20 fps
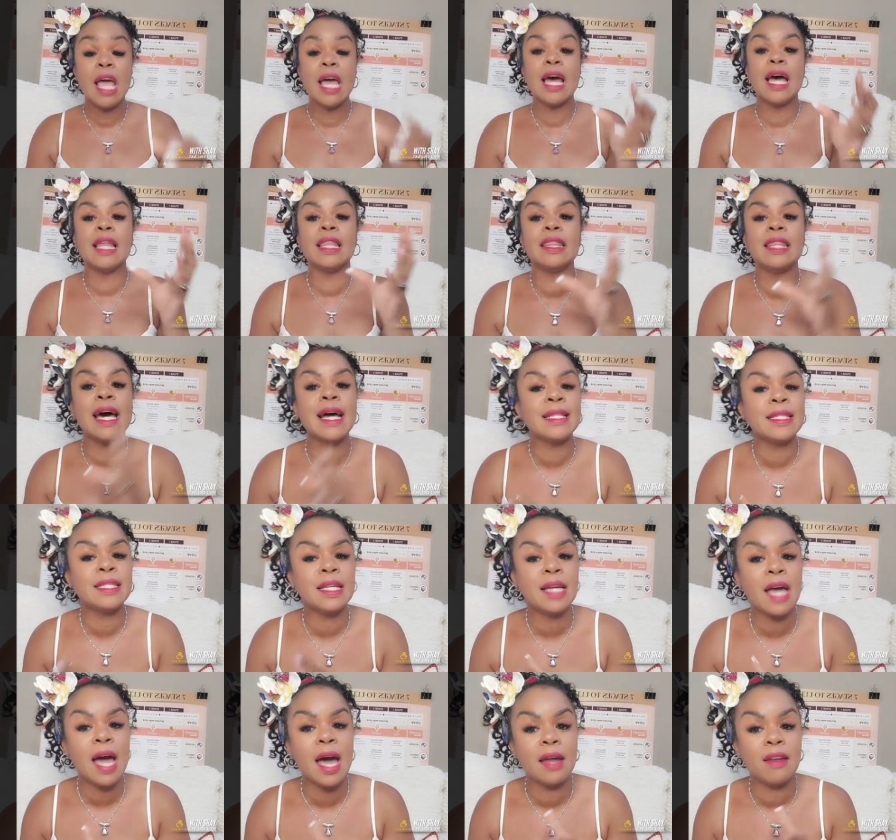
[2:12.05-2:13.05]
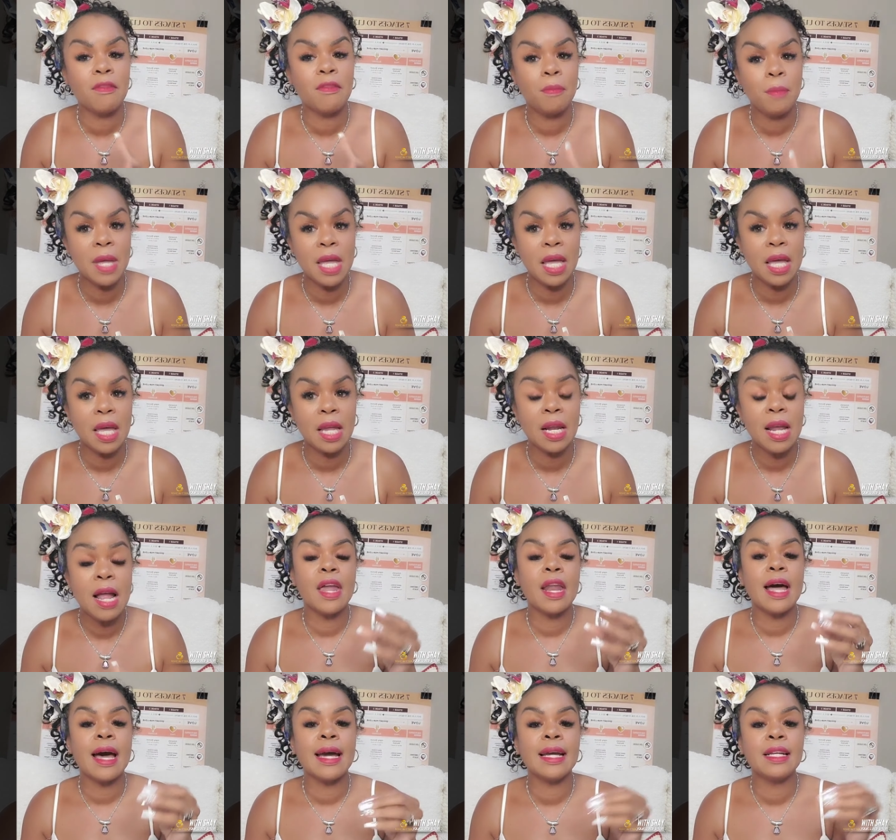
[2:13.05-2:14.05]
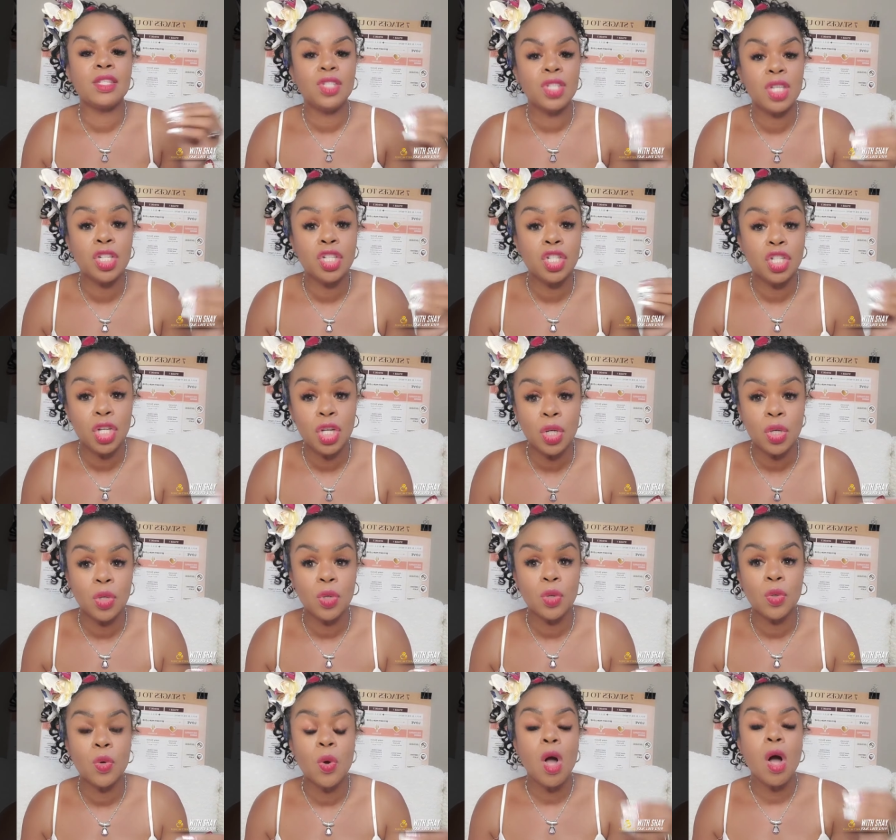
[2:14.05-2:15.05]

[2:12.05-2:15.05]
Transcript: And that's the kind of men that I teach you